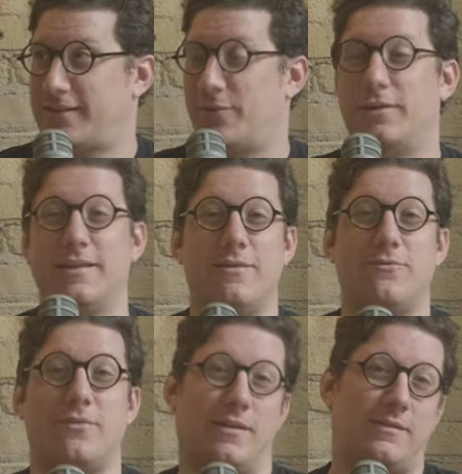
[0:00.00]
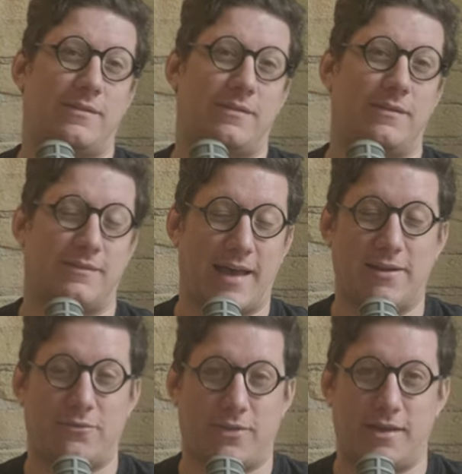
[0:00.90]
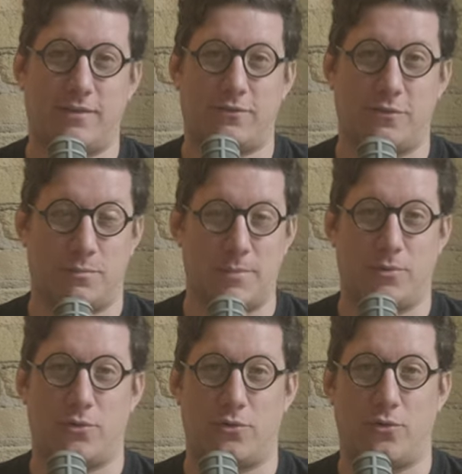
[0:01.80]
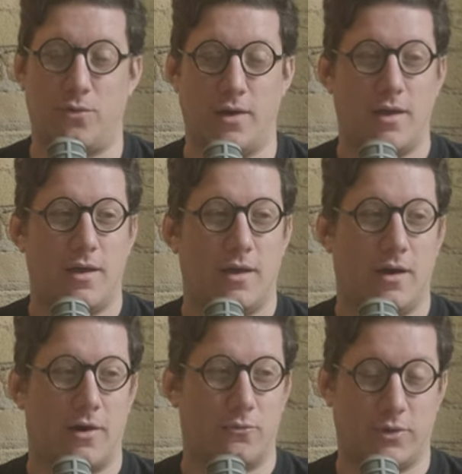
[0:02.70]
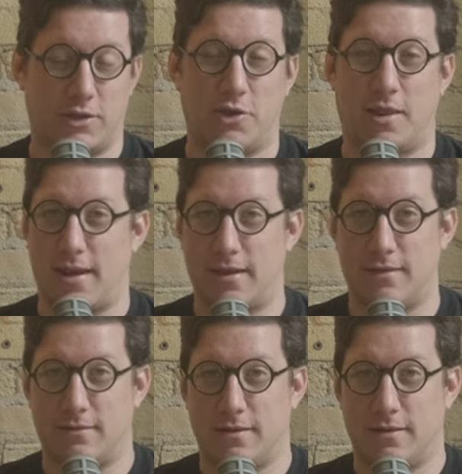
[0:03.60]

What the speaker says: I will leave this side of things to the people who are really good at it,